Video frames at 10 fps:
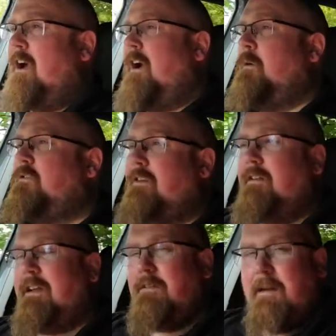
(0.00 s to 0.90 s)
I would just
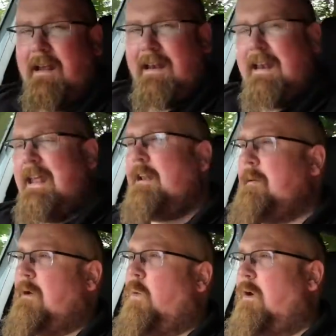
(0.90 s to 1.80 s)
like it to be a little
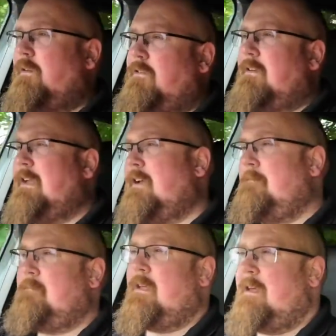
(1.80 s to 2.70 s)
bit quieter in here
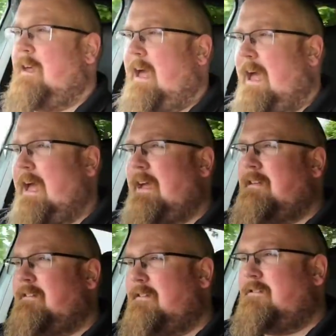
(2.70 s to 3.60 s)

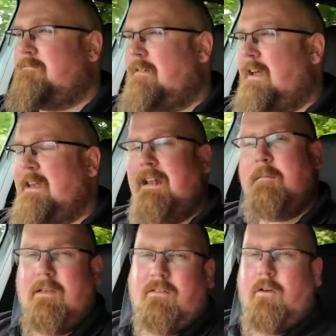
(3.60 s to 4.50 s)
and a little
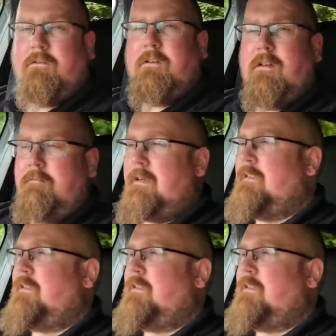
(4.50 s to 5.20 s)
bit softer in